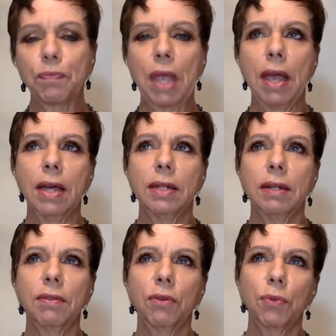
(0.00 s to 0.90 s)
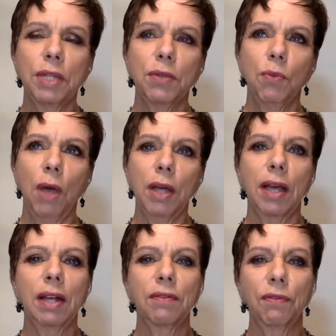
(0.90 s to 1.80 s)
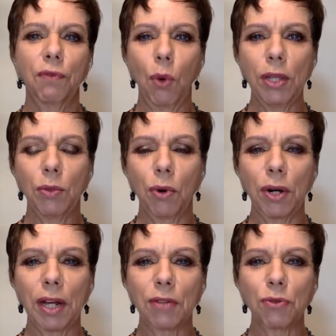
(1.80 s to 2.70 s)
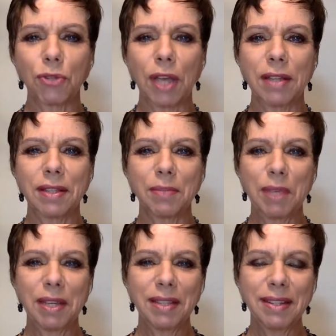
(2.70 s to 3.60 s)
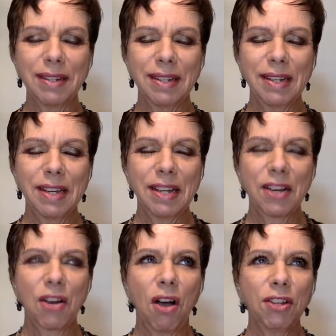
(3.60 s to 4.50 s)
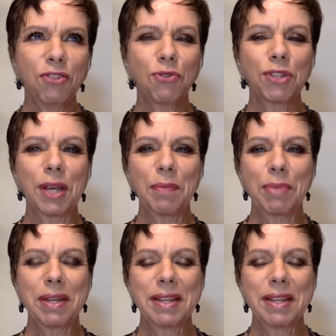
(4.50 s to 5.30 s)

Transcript: And the reason why I kind of avoid the word exercise is because it conjures up,